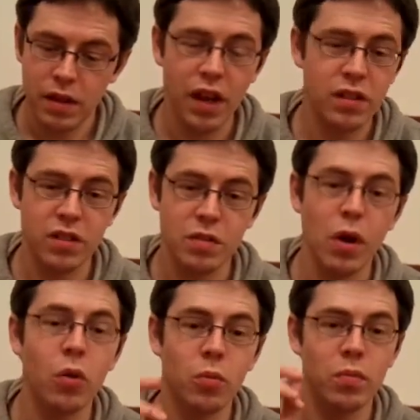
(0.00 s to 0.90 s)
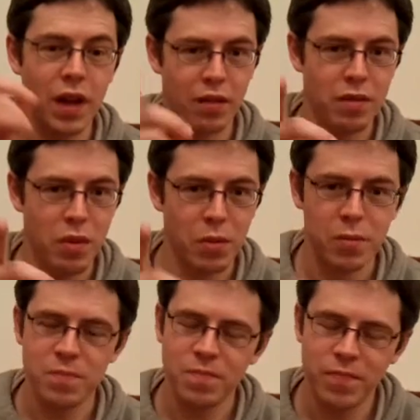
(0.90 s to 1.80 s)
It doesn't. Oh, now I remember.
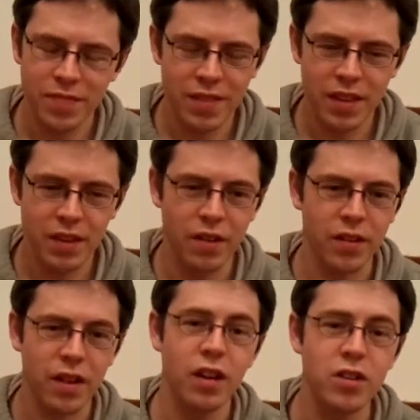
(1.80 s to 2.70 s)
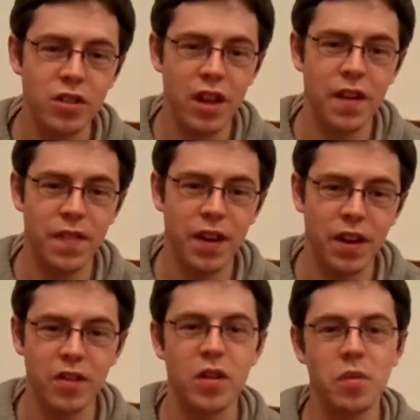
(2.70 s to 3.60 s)
God, I could edit that
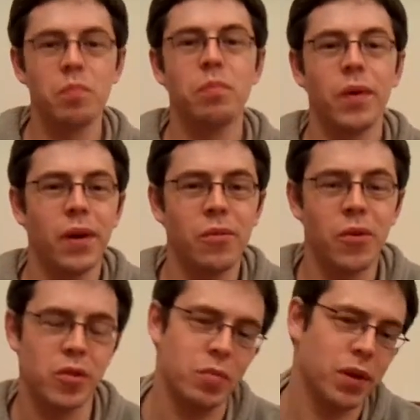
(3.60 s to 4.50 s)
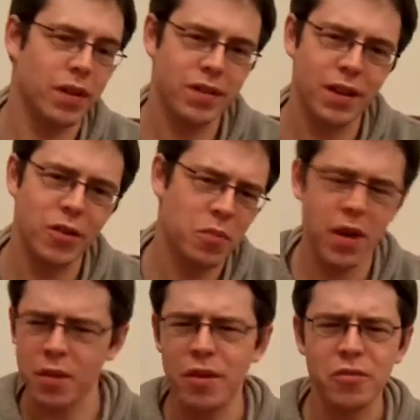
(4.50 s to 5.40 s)
out, but I won't, because that goes
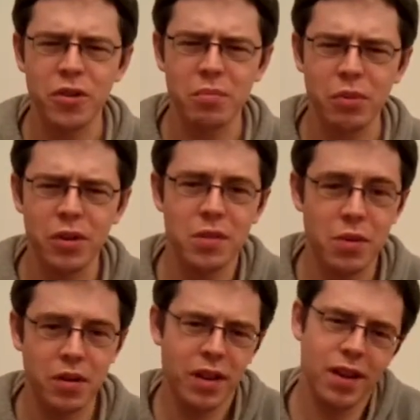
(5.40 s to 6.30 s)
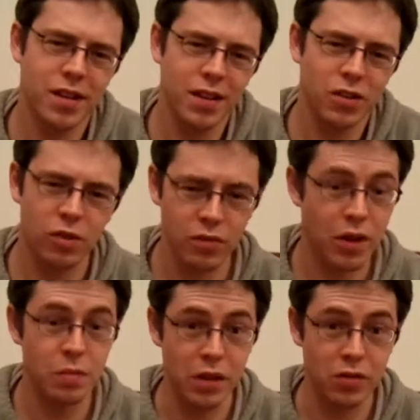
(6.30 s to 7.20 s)
back to my first point about editing software
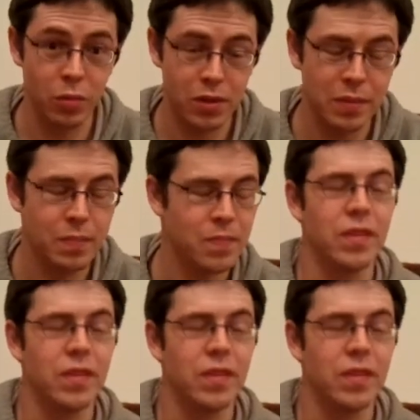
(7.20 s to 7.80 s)
and being troublesome.